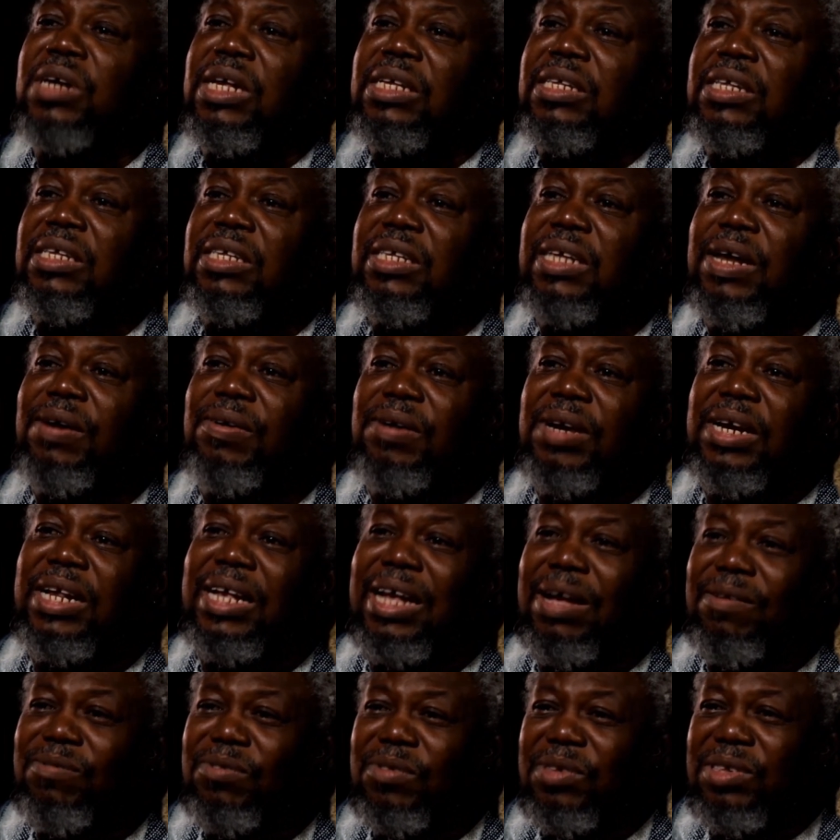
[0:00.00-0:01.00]

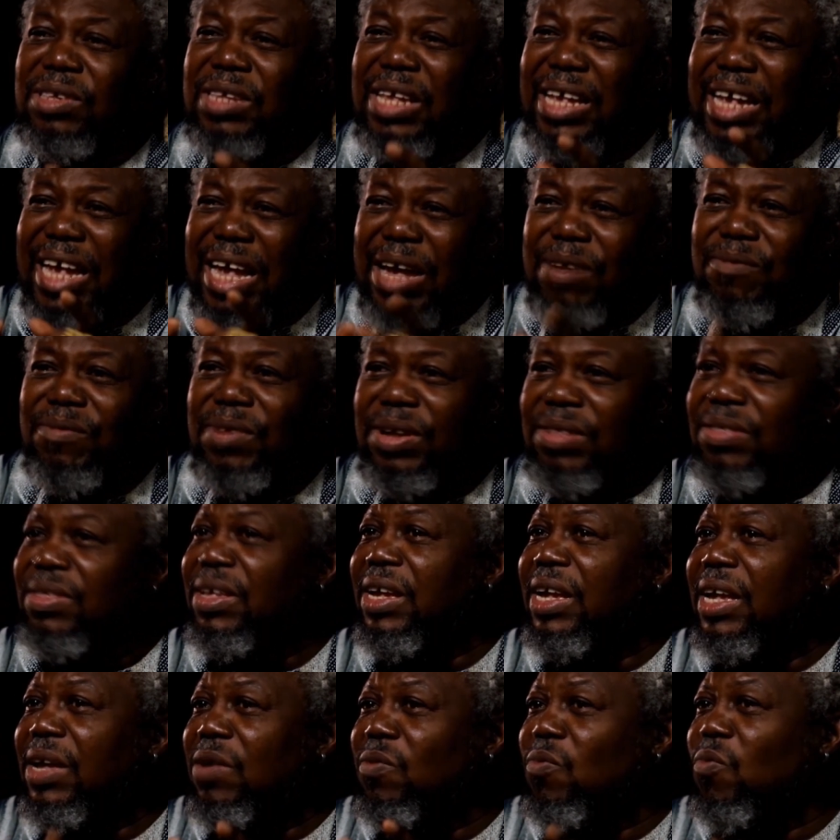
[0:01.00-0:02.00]
necessarily have to say
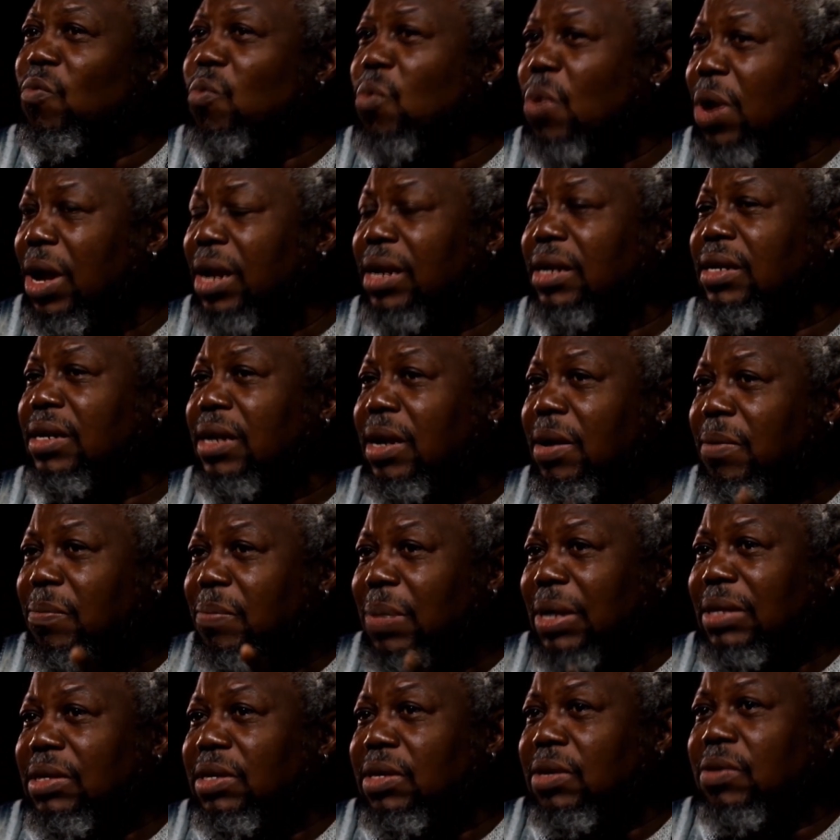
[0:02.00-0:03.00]
everything in one
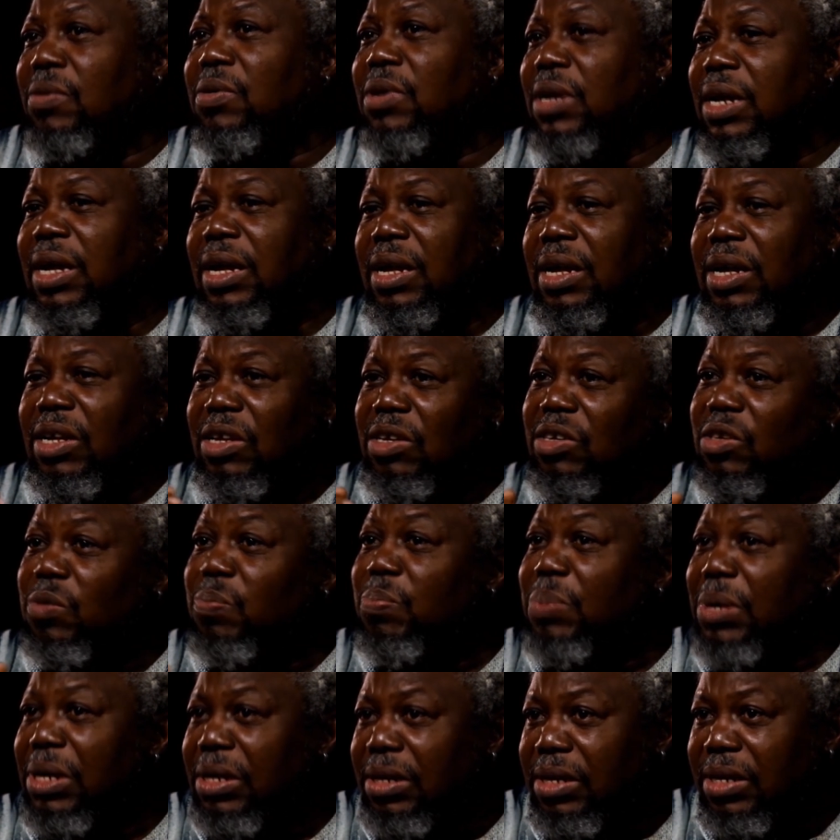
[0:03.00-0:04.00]
particular
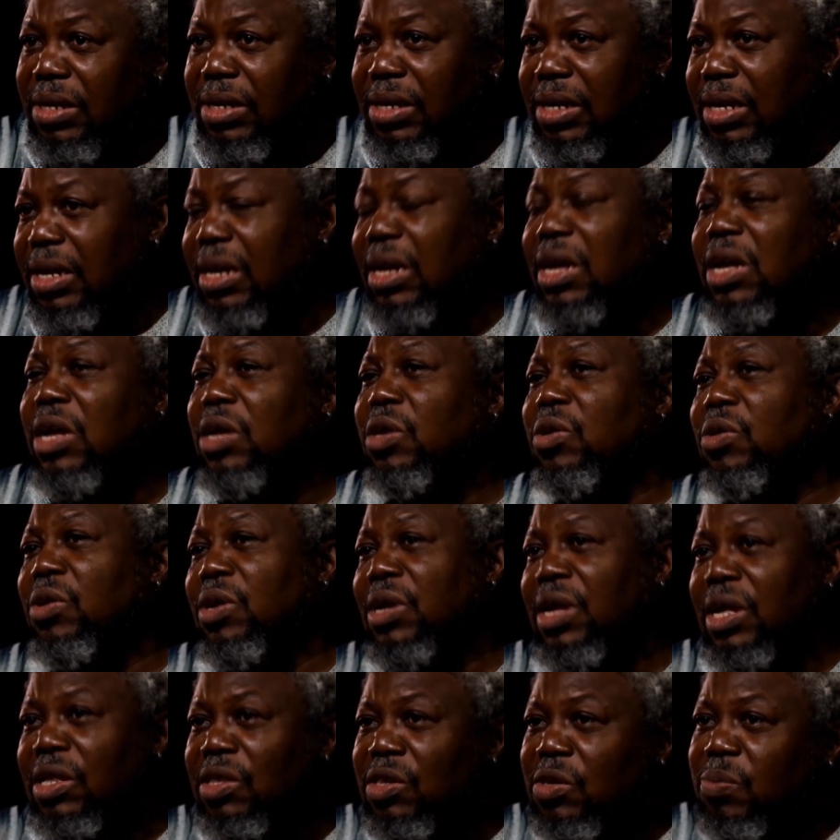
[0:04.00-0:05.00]
speech. You
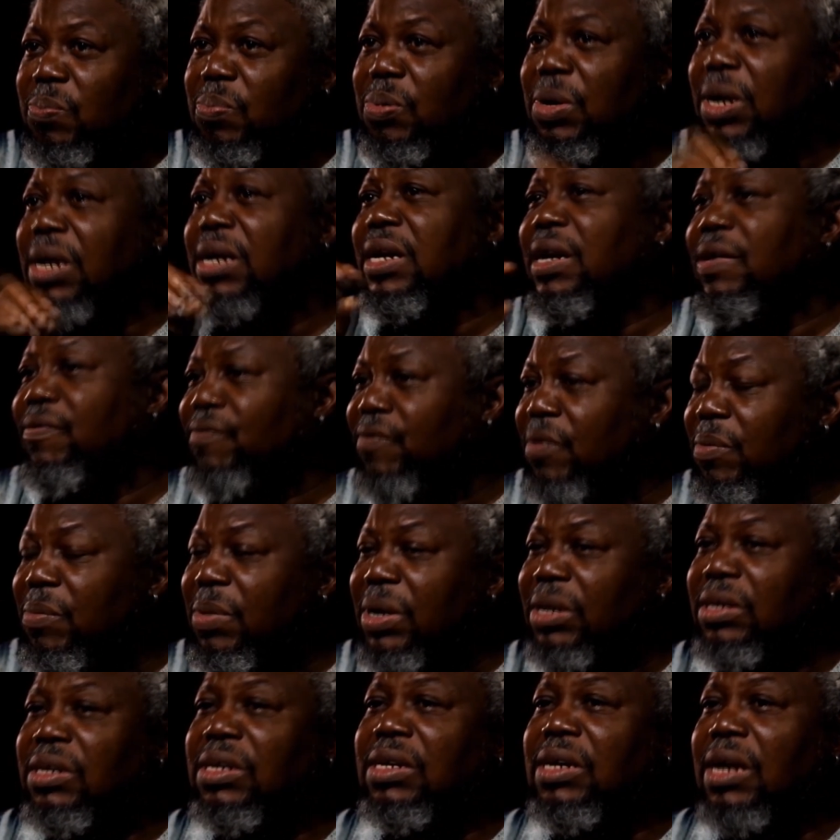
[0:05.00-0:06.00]
can spread the
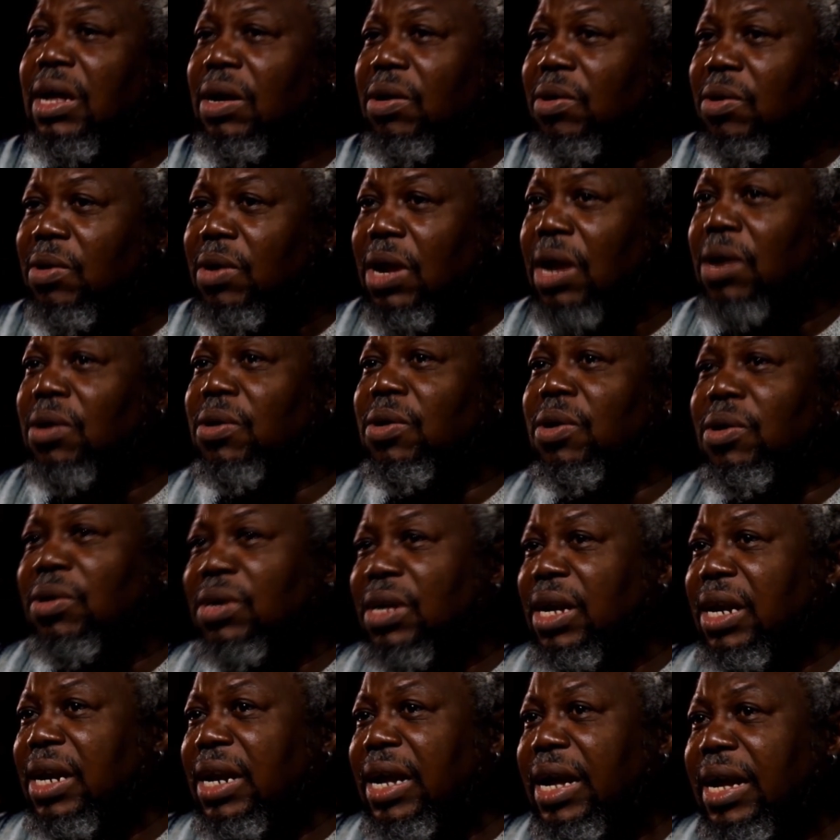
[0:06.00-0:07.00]
information
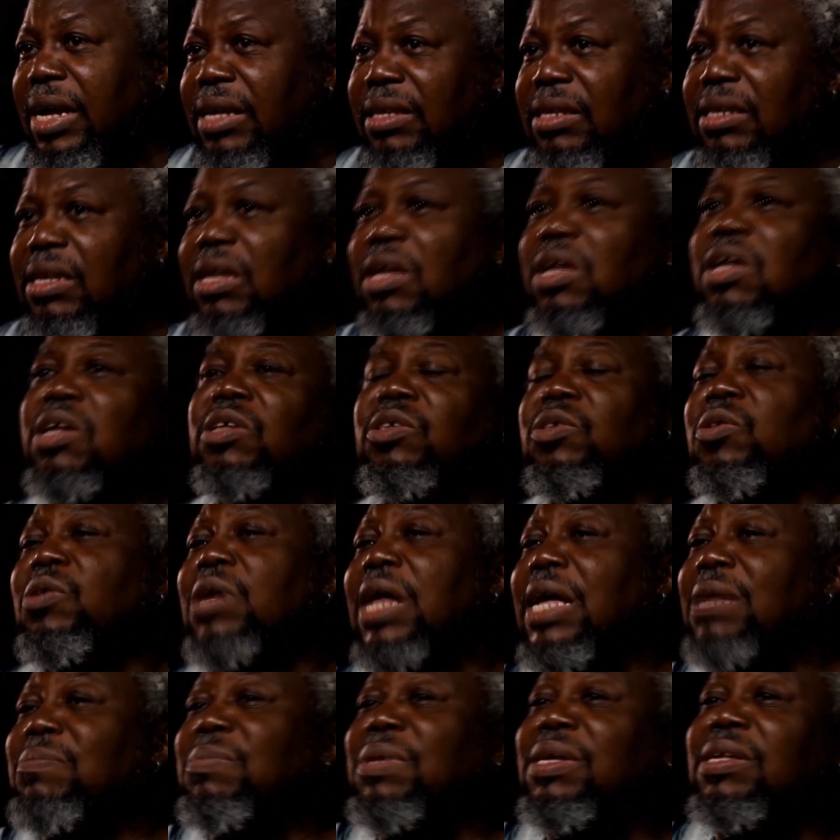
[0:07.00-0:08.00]
along the lines so
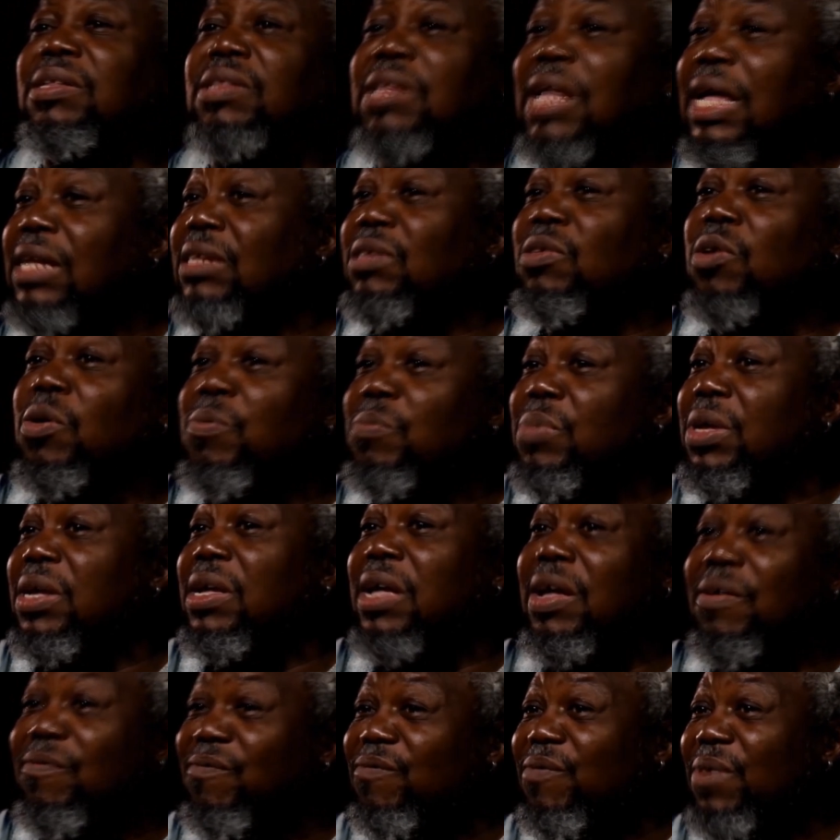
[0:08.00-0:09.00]
that it does not
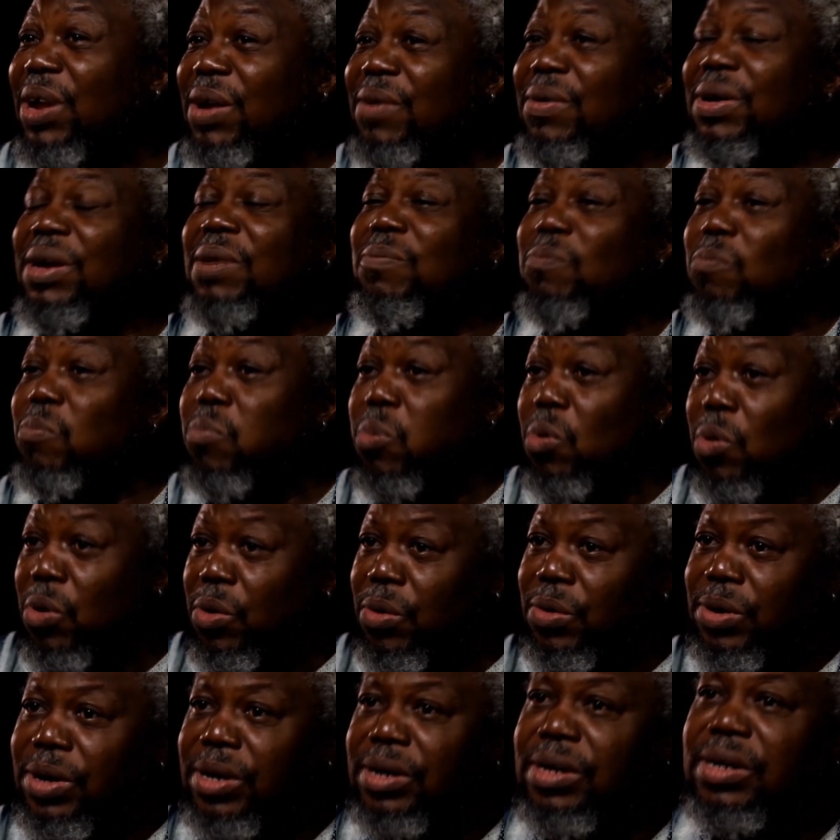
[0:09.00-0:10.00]
become very
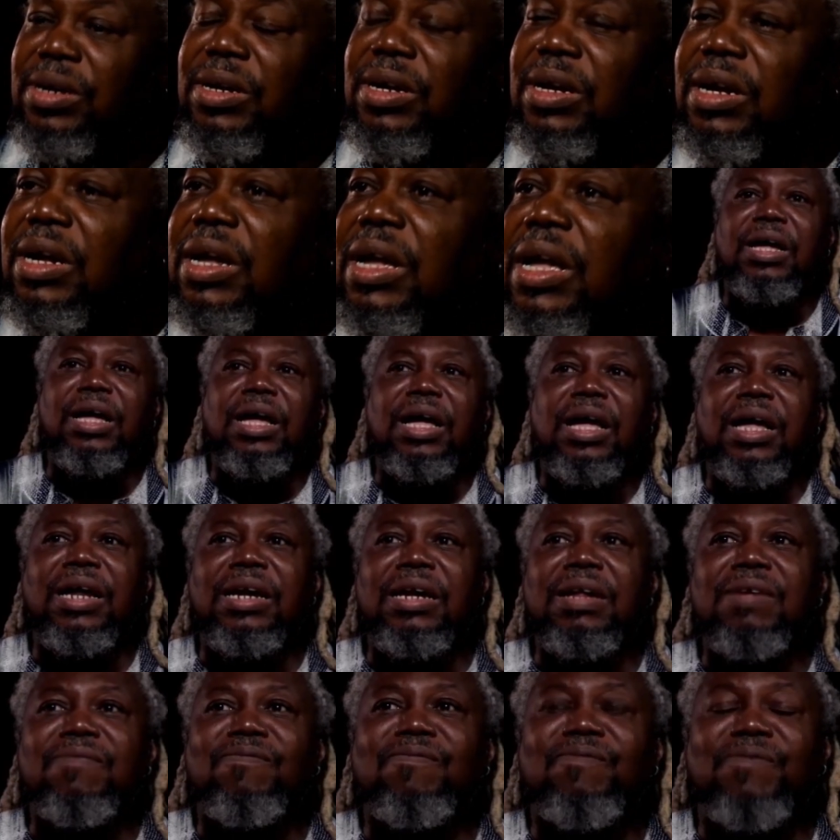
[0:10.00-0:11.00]
boring.
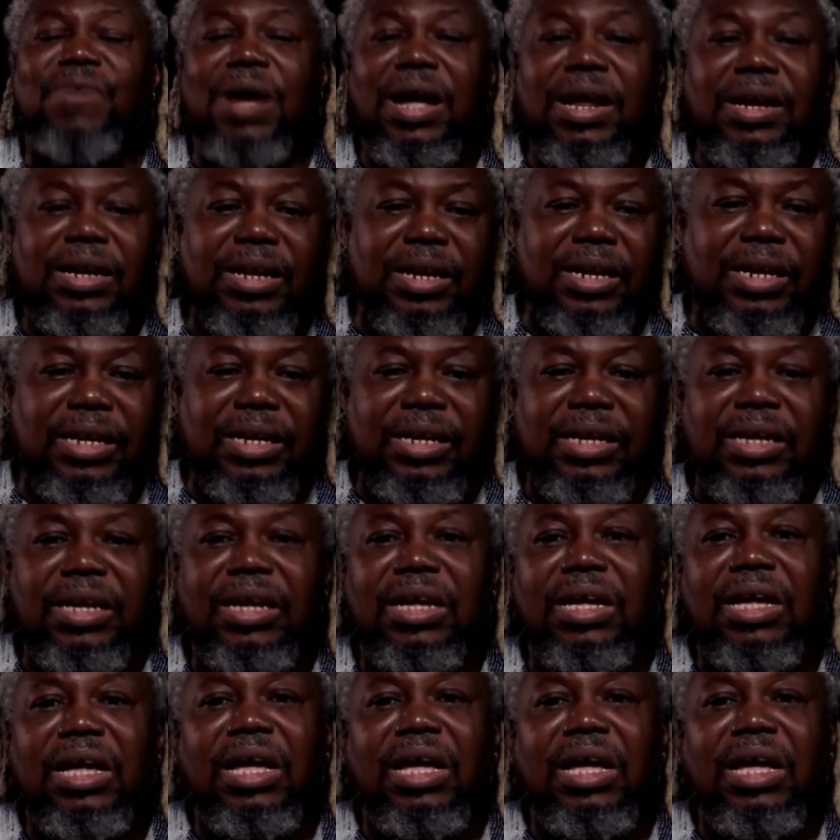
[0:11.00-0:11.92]
And then finally,